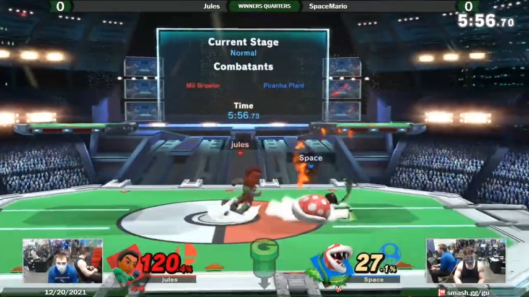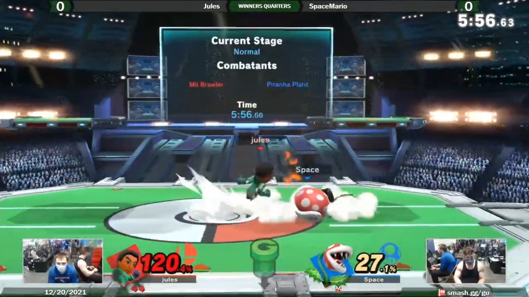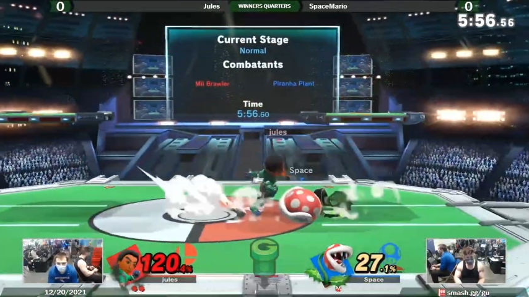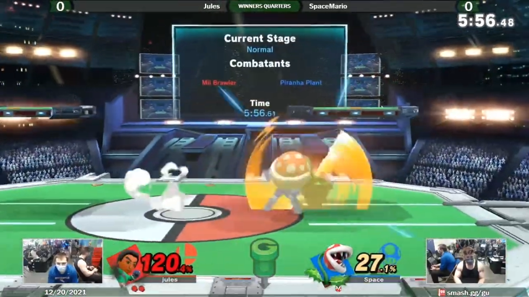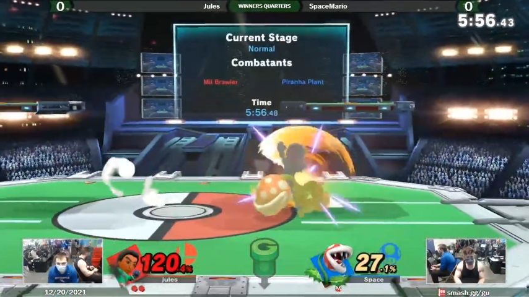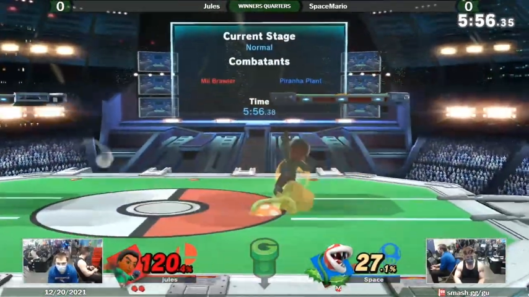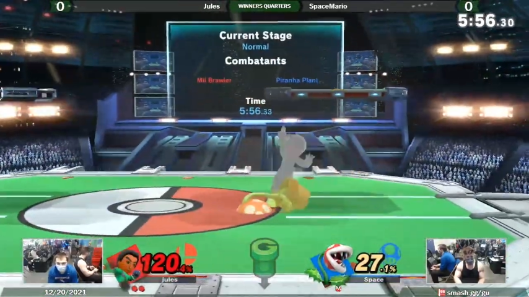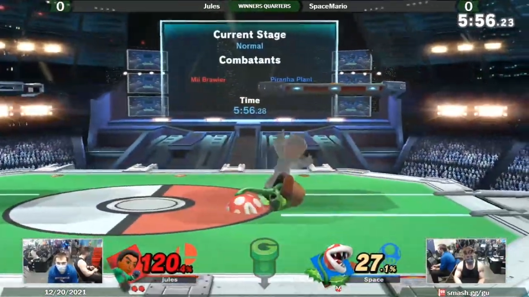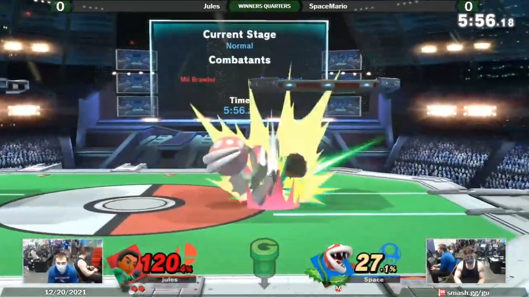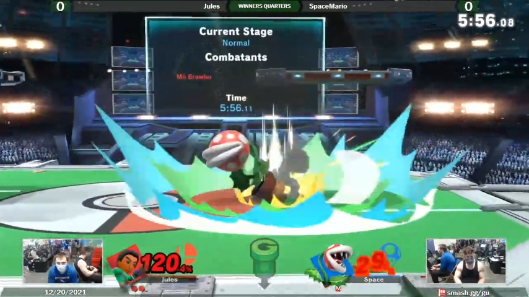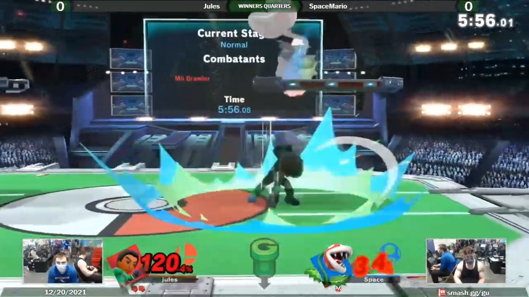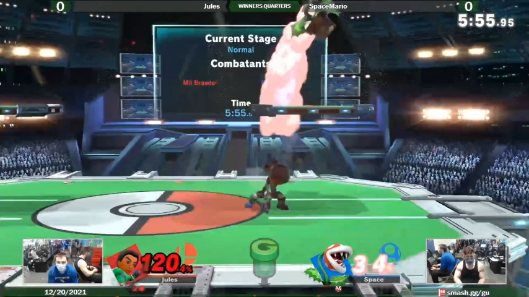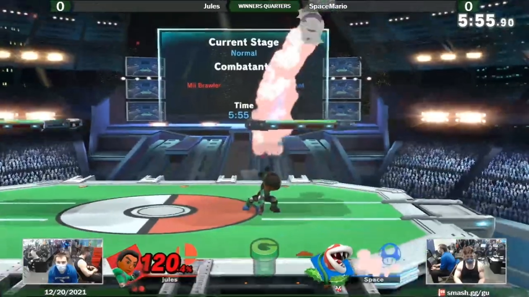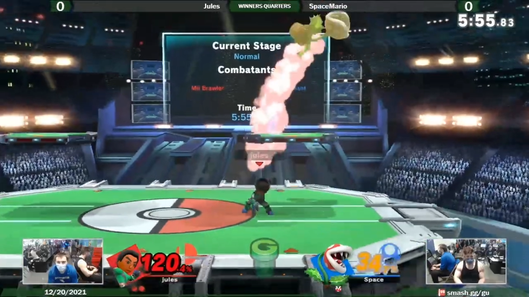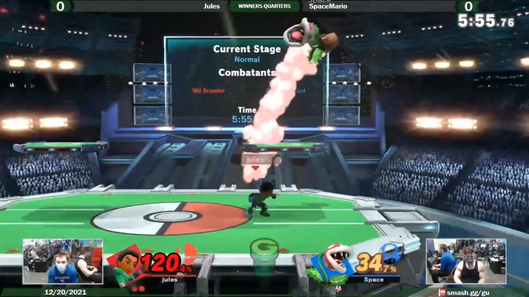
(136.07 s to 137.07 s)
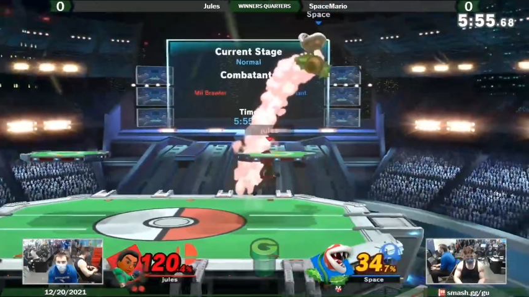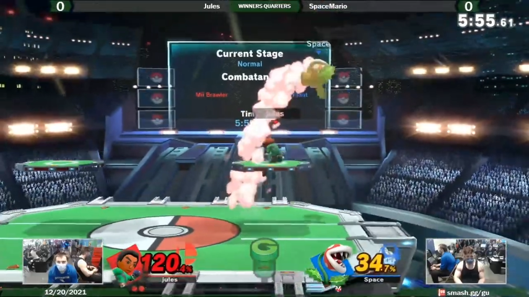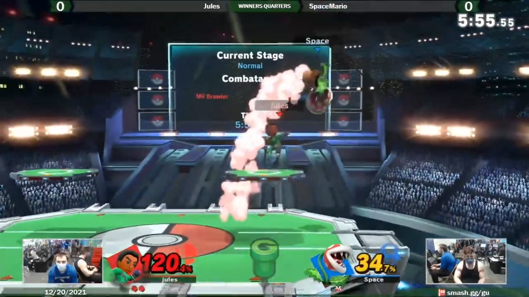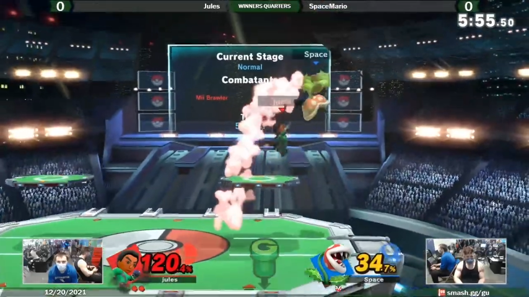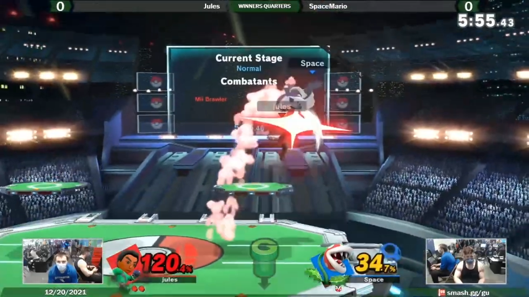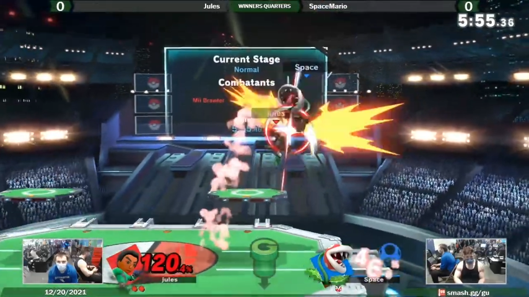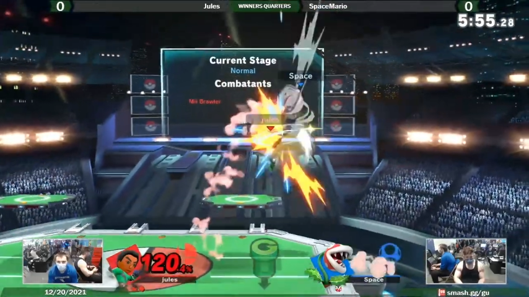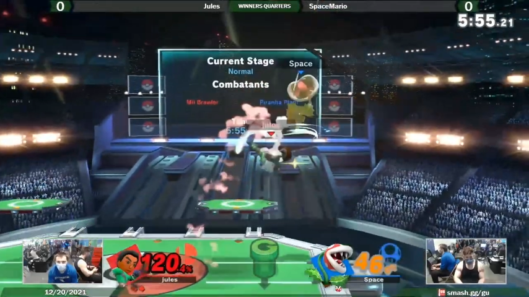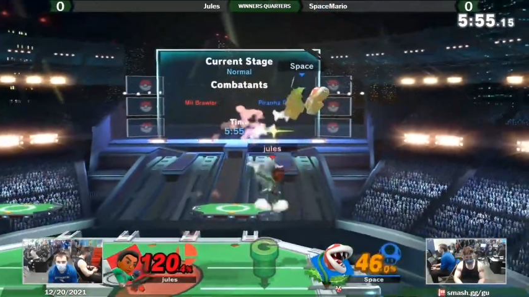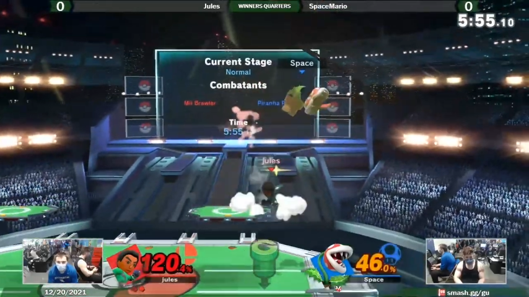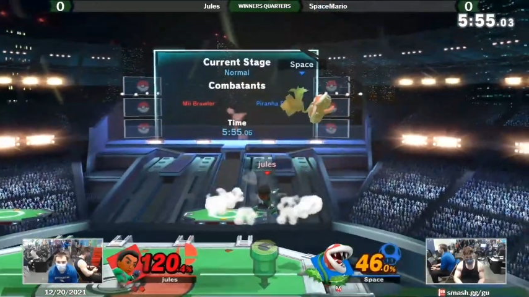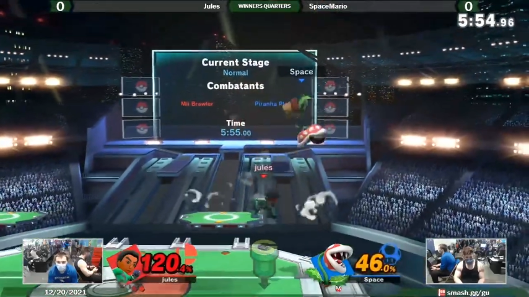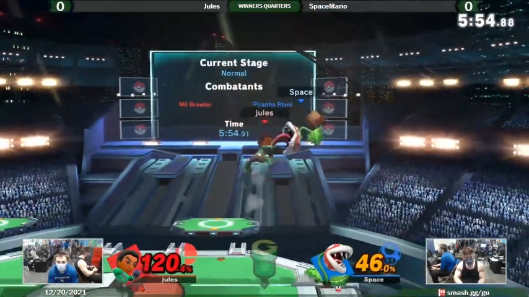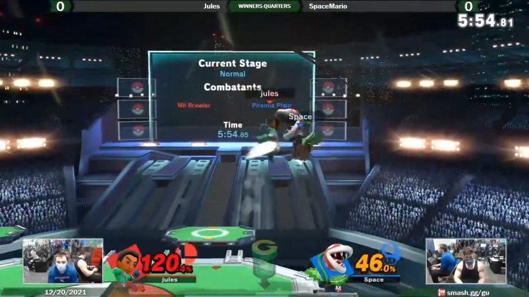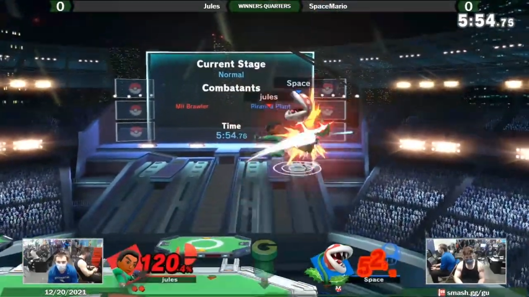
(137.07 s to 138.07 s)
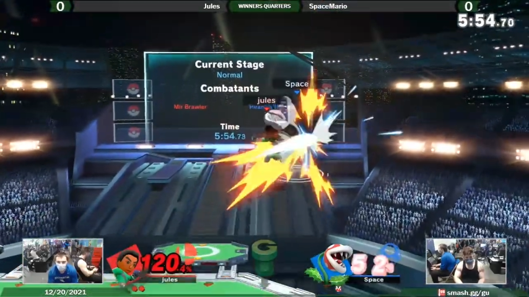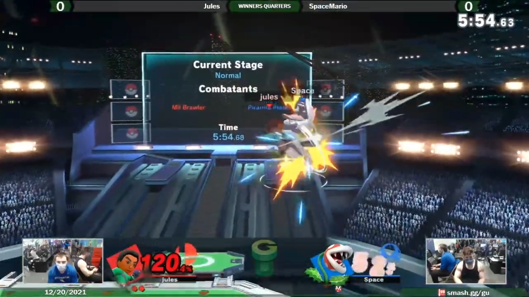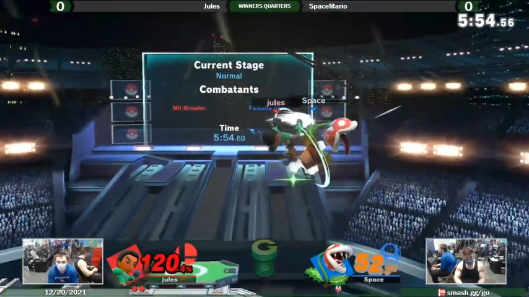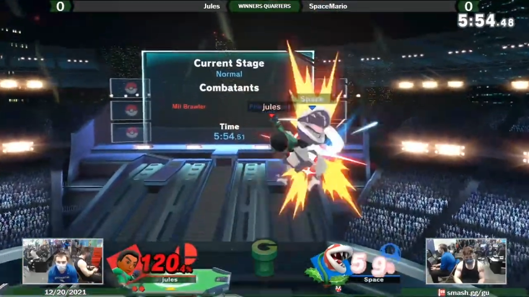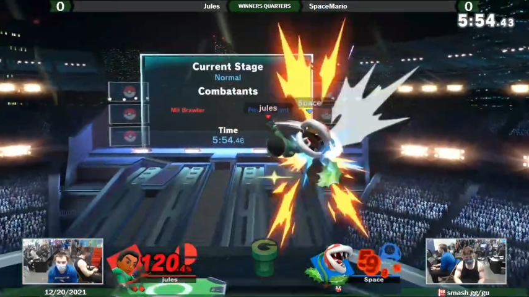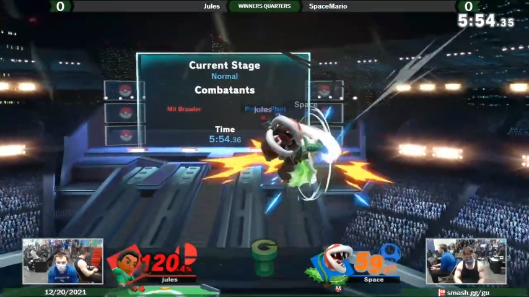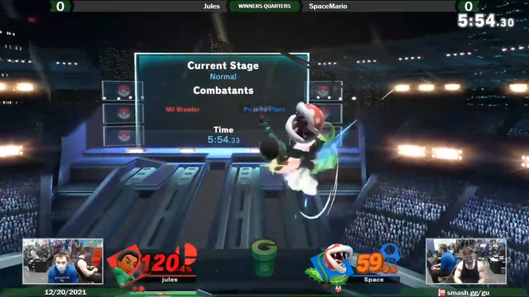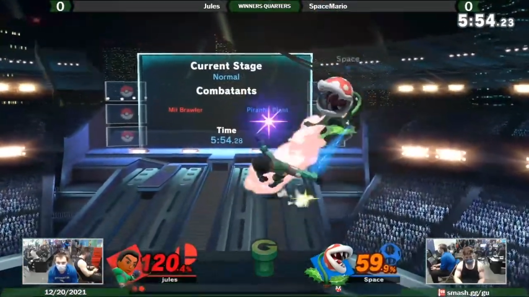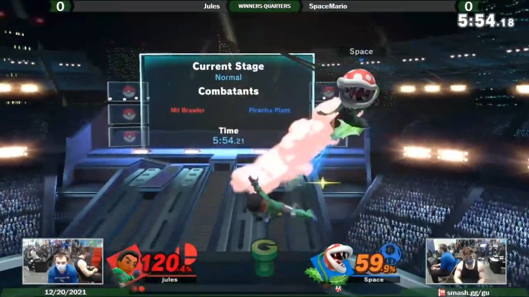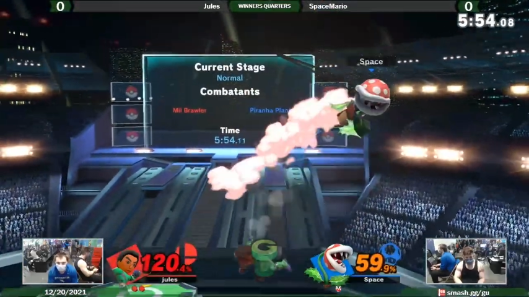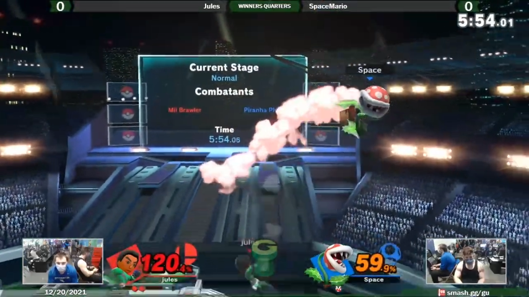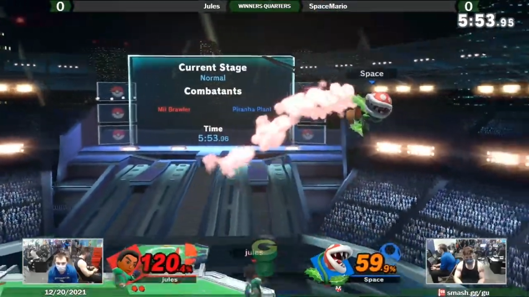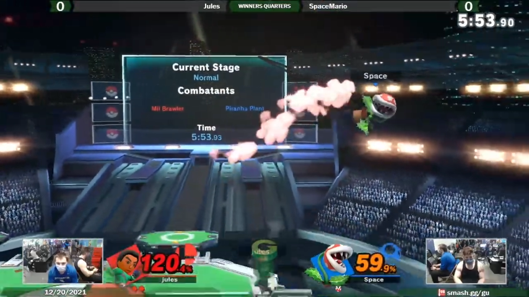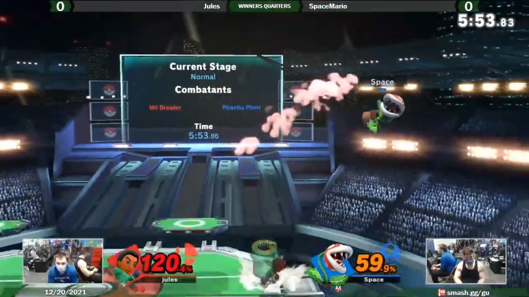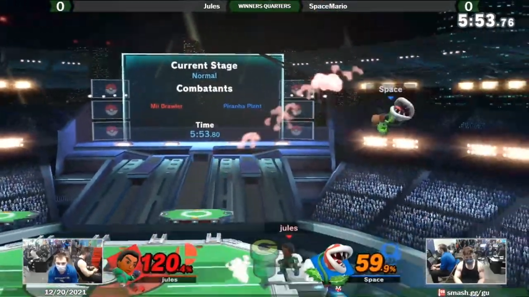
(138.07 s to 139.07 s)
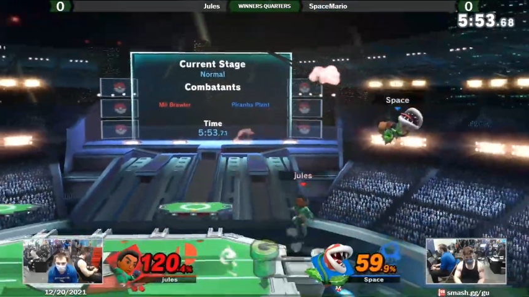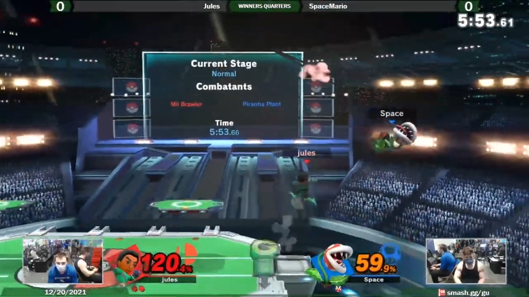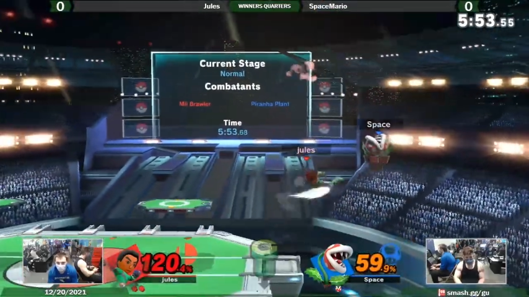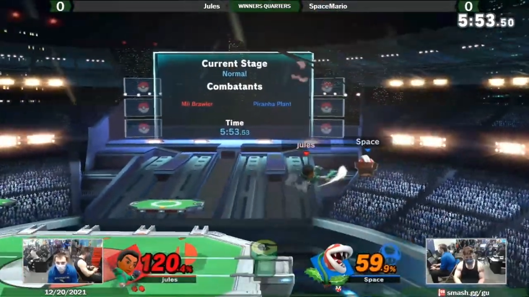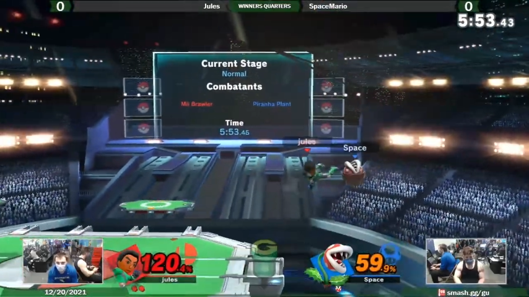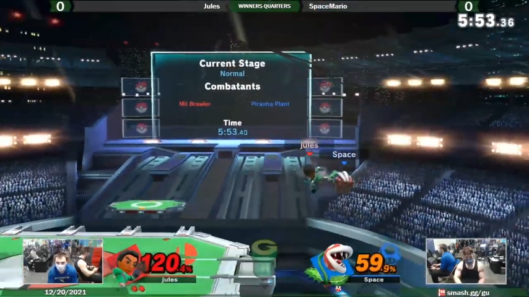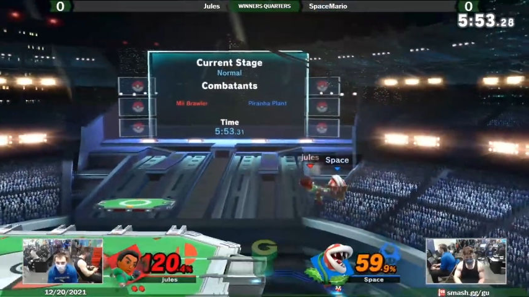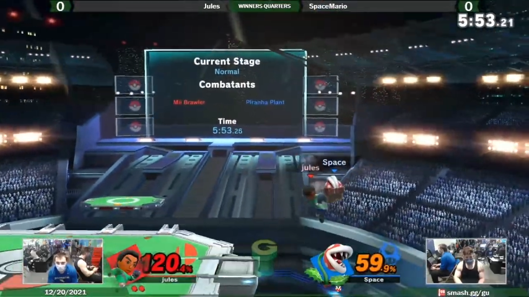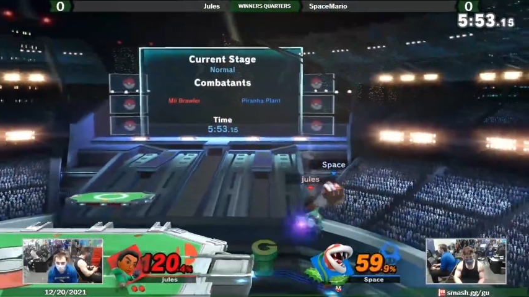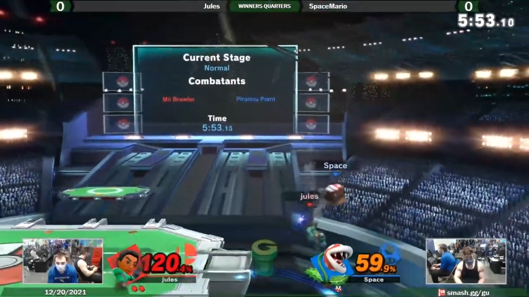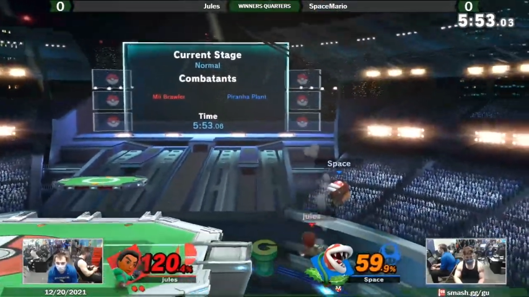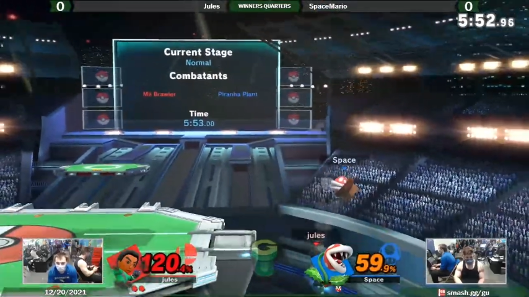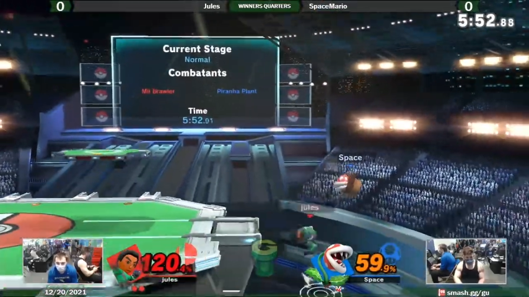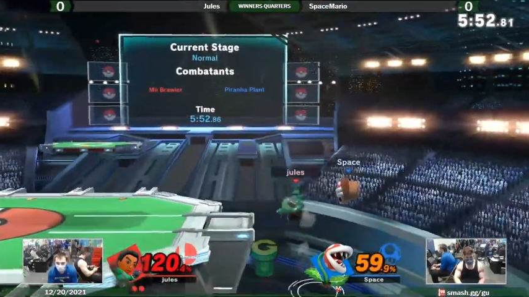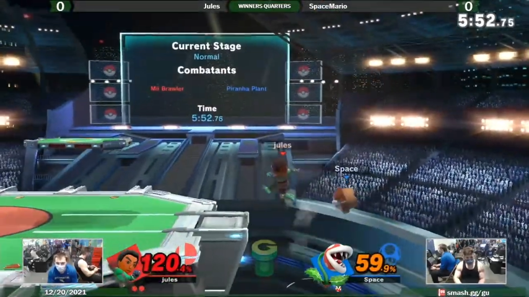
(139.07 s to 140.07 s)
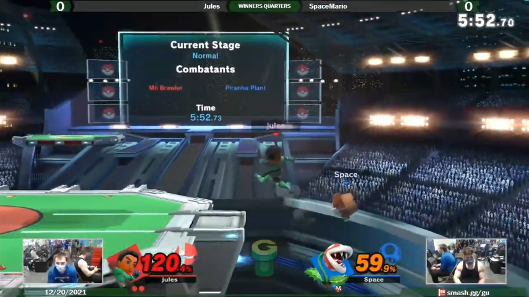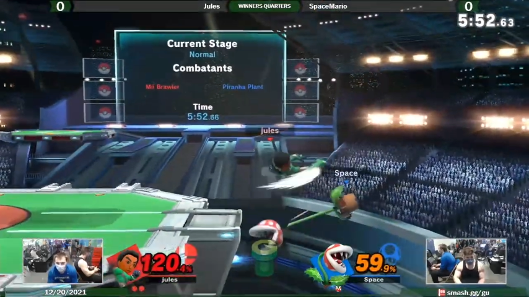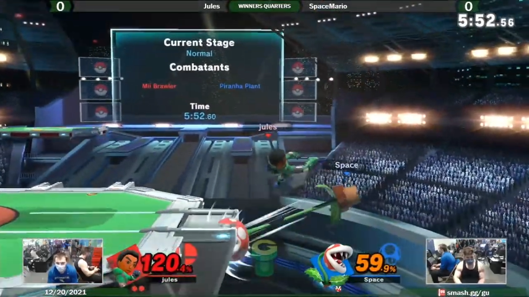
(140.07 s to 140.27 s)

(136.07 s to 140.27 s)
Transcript: No face is visible, so there are no lips to read.